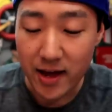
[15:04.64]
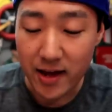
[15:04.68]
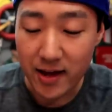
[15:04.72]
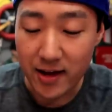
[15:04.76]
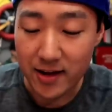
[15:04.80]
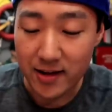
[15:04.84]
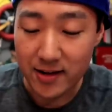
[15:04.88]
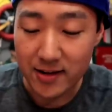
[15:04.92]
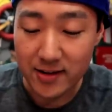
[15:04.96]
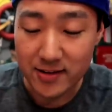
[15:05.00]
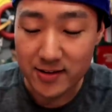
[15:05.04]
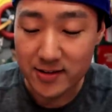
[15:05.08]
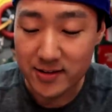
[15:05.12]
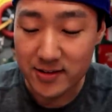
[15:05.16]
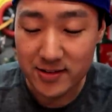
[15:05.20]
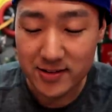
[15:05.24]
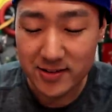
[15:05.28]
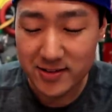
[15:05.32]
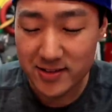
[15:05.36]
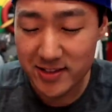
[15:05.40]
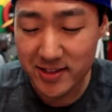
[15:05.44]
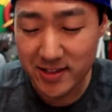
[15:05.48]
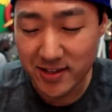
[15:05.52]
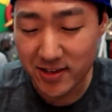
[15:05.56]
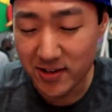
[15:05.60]

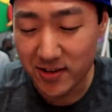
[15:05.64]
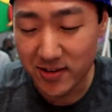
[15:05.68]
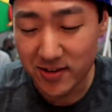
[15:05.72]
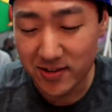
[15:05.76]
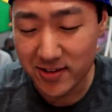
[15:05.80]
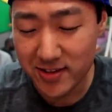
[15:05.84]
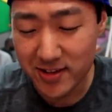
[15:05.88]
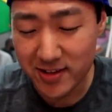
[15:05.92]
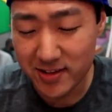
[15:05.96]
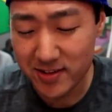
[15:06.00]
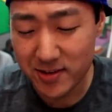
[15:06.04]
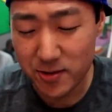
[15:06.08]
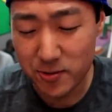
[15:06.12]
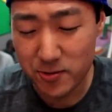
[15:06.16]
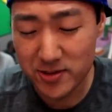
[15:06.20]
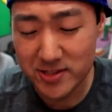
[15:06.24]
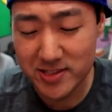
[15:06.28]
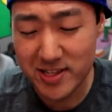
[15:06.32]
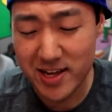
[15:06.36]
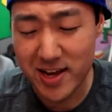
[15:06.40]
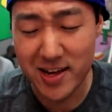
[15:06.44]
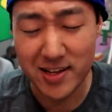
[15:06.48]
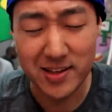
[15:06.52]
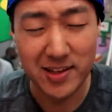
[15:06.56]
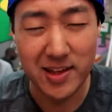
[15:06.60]
And, you know, there was
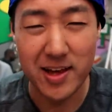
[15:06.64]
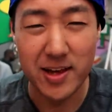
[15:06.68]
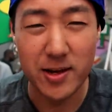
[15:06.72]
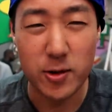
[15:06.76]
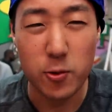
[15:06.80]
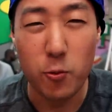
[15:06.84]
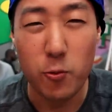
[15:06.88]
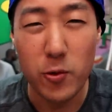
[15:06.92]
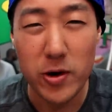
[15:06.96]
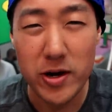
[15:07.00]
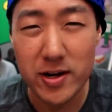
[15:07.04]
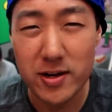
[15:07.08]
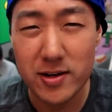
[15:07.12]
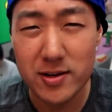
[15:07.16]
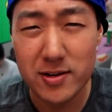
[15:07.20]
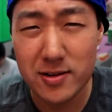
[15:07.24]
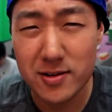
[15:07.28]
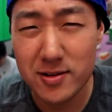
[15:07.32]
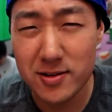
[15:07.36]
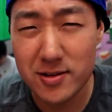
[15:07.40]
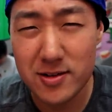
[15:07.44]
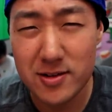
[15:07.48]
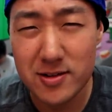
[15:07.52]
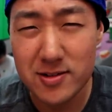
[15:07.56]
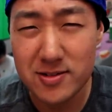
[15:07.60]
that, like,
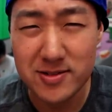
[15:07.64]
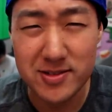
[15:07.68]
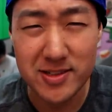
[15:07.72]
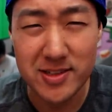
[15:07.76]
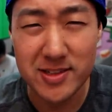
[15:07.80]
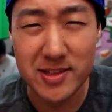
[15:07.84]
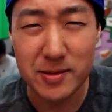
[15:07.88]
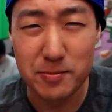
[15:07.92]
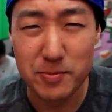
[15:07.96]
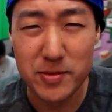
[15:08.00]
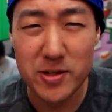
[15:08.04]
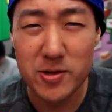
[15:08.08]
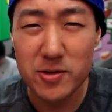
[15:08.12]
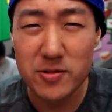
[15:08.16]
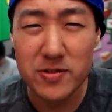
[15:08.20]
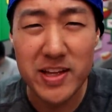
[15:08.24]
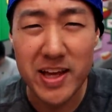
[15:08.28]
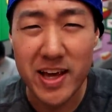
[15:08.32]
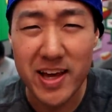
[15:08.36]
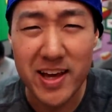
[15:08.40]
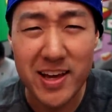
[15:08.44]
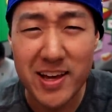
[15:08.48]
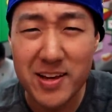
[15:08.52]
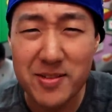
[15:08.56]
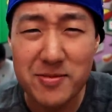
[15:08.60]
weird middle
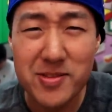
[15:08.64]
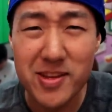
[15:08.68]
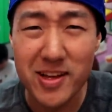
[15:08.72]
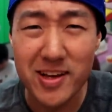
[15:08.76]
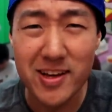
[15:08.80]
game